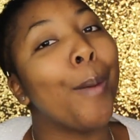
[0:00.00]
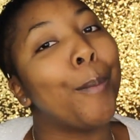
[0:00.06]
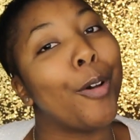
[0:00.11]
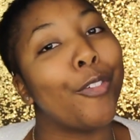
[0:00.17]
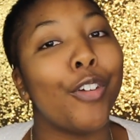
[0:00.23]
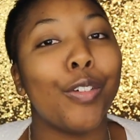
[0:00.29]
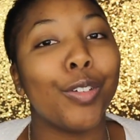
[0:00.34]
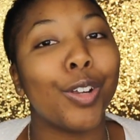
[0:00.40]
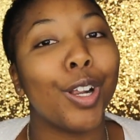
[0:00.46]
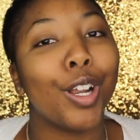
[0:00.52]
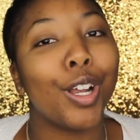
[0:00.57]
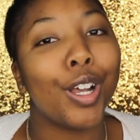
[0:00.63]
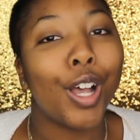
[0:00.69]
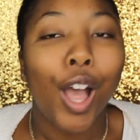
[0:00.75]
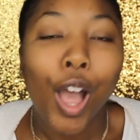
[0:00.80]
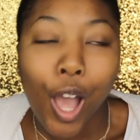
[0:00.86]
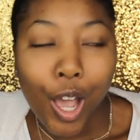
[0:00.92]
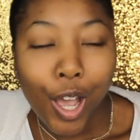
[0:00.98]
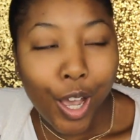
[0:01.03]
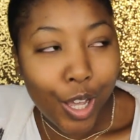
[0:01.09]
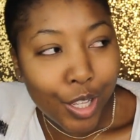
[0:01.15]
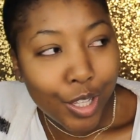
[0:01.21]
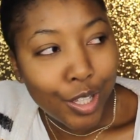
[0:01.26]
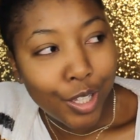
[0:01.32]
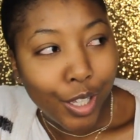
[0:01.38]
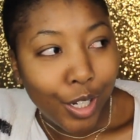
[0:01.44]
My favorite girl,
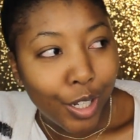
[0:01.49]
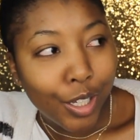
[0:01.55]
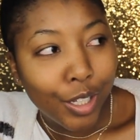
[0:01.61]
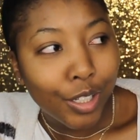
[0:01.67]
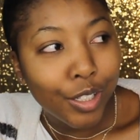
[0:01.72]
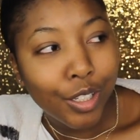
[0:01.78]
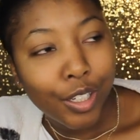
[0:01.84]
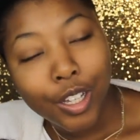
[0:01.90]
concealer.